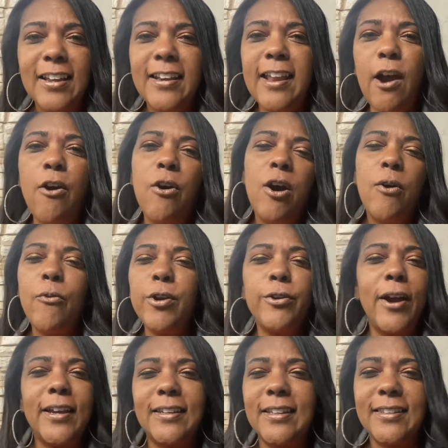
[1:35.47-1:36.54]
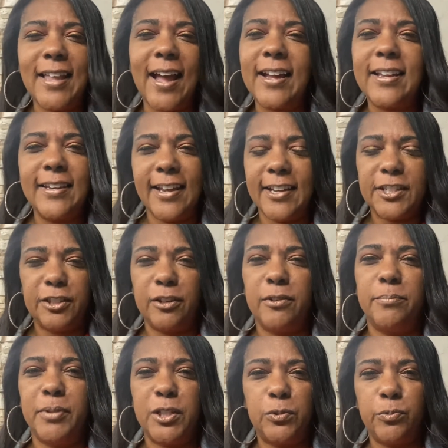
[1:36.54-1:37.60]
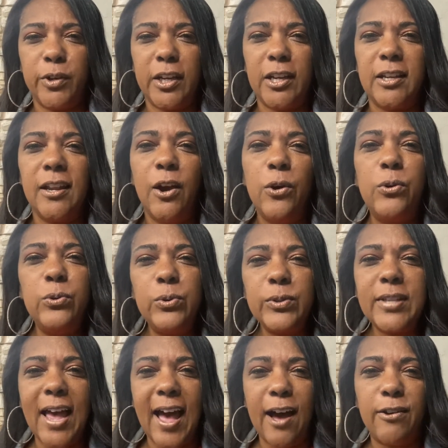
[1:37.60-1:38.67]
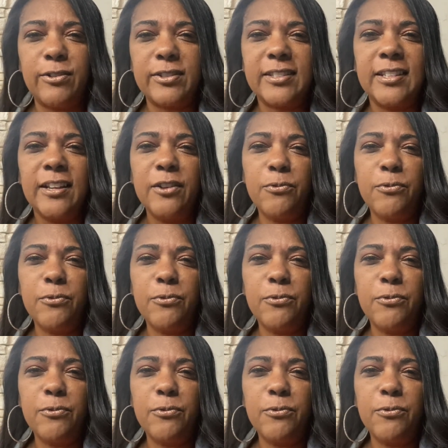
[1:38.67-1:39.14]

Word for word: Now, where do I get that connection between whose house,